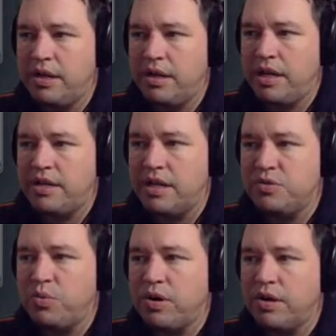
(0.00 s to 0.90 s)
it does
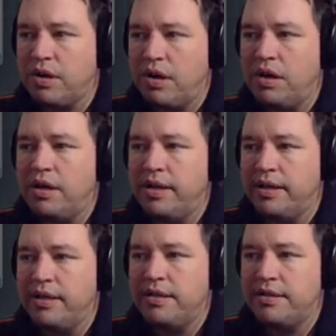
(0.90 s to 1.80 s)
work
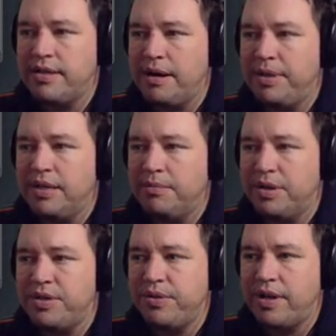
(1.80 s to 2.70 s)
on Debian,
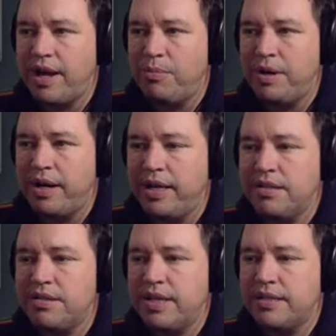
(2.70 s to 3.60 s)
Ubuntu, and Alpine.
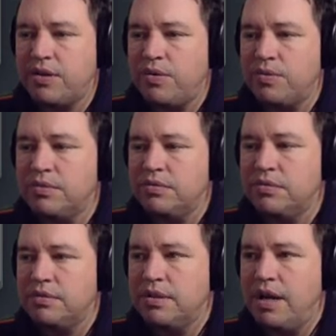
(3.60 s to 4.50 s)
So that's cool.
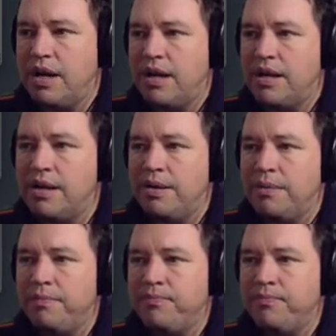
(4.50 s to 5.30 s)
Let's